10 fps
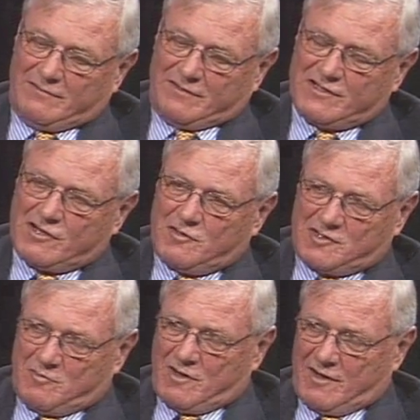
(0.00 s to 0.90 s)
this goes
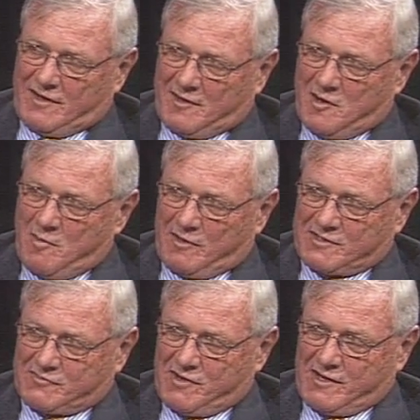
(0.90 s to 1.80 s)
to my economic
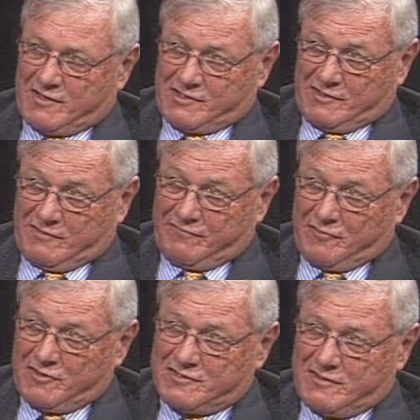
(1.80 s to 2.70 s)
strategy, and the
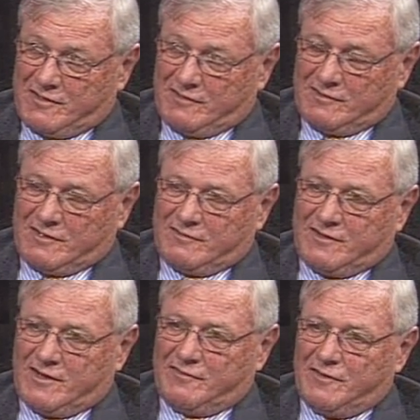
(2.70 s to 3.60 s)
first thing
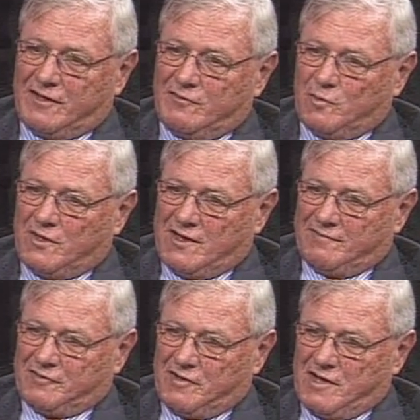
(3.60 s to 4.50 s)
that I think we
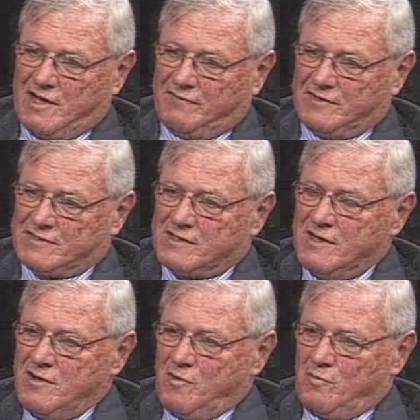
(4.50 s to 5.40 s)
have to have is
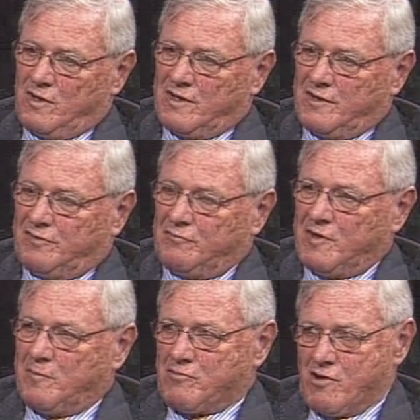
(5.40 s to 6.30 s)
really a
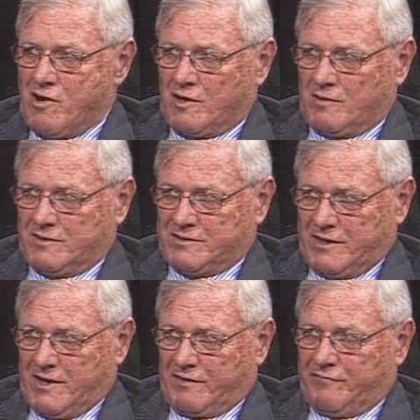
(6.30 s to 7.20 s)
three-pronged
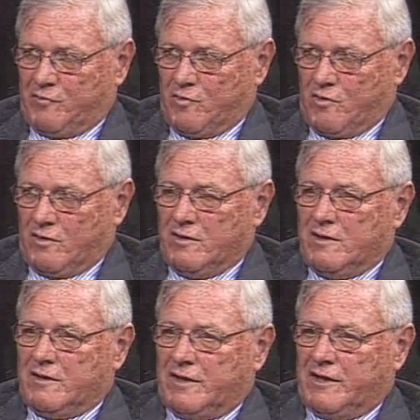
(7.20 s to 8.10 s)
attack for
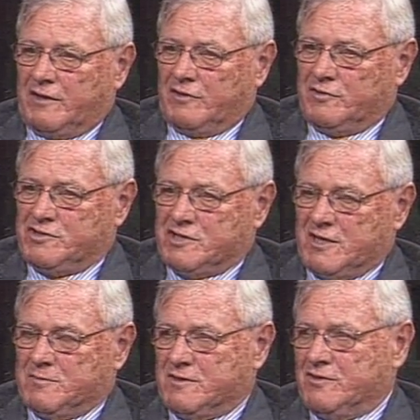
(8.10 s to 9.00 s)
getting new
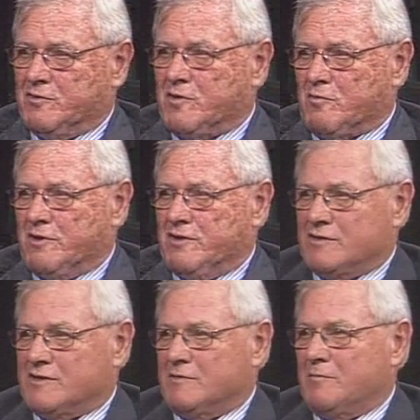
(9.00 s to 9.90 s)
jobs and new
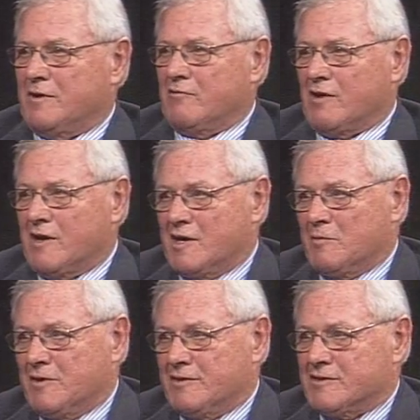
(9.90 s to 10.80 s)
careers and a better
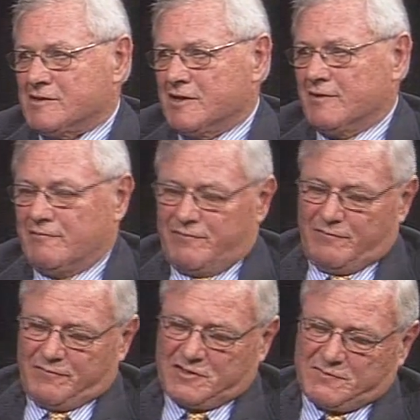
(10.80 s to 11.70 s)
economy in the state.
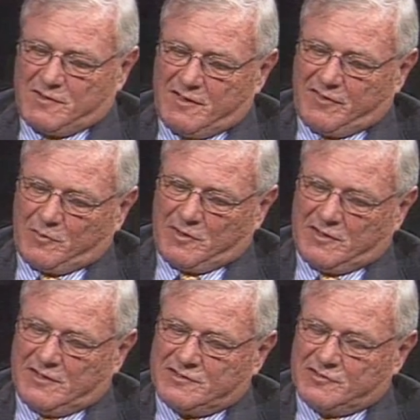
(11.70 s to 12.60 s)
First of all, I think we
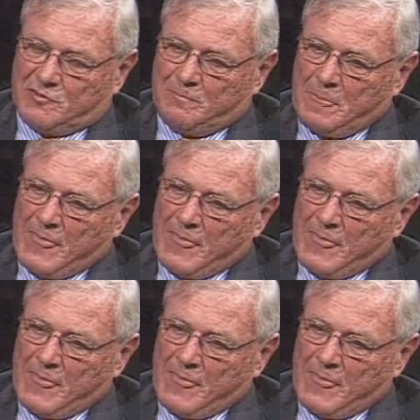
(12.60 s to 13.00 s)
need to